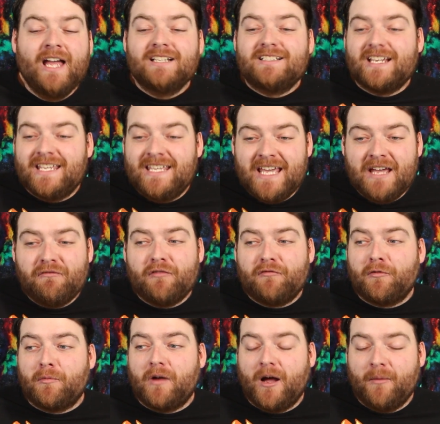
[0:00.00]
to give
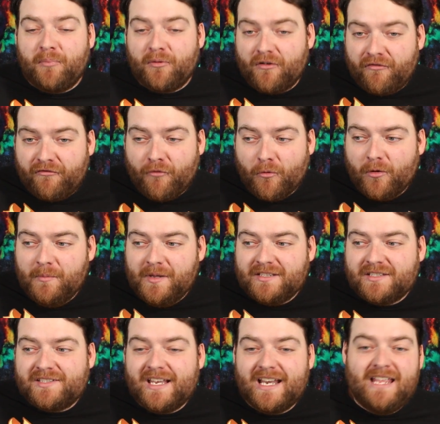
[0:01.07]
a, a,
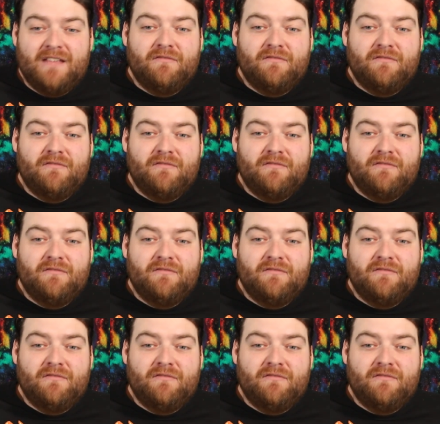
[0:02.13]
performance that